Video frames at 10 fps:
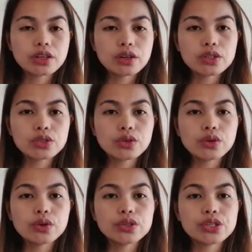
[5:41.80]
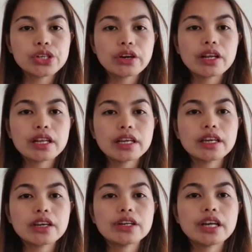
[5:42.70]
also share a link
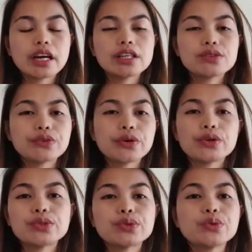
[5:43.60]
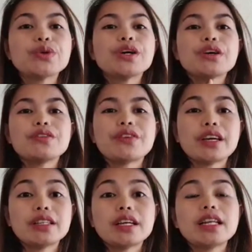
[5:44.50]
here, guys, for you to
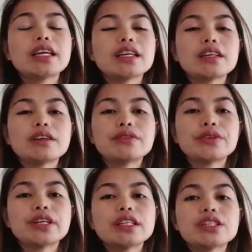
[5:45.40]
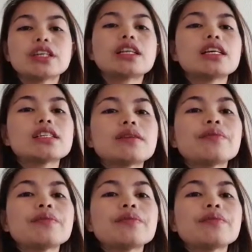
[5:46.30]
find the link for that checklist.